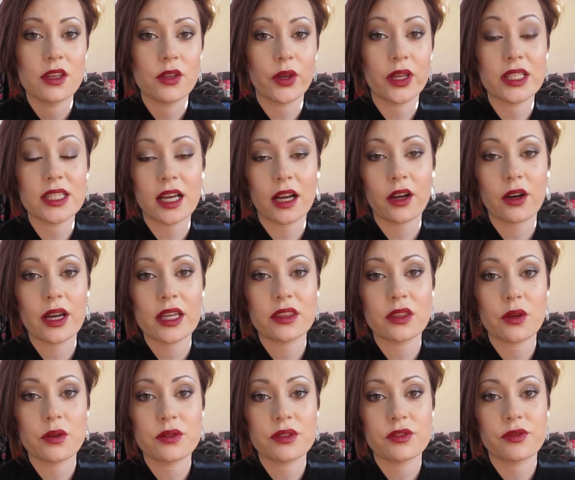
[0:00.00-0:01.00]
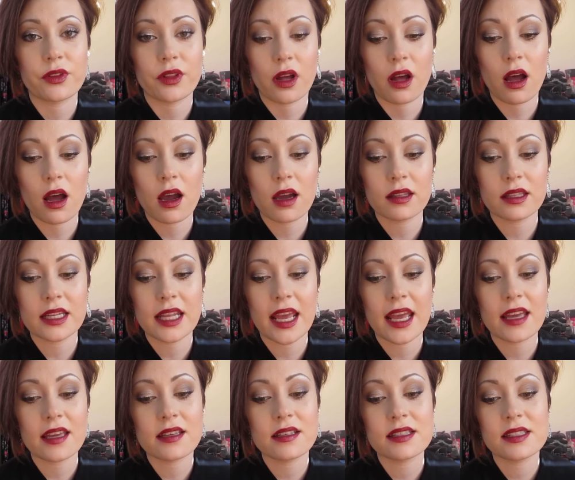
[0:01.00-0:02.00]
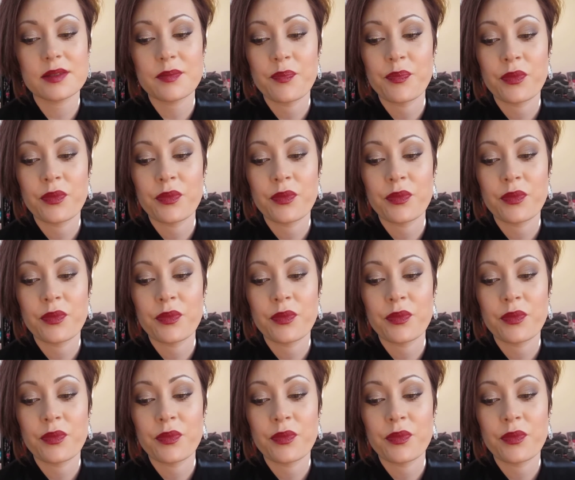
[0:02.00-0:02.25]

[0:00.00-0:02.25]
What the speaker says: You can decorate those for the holidays.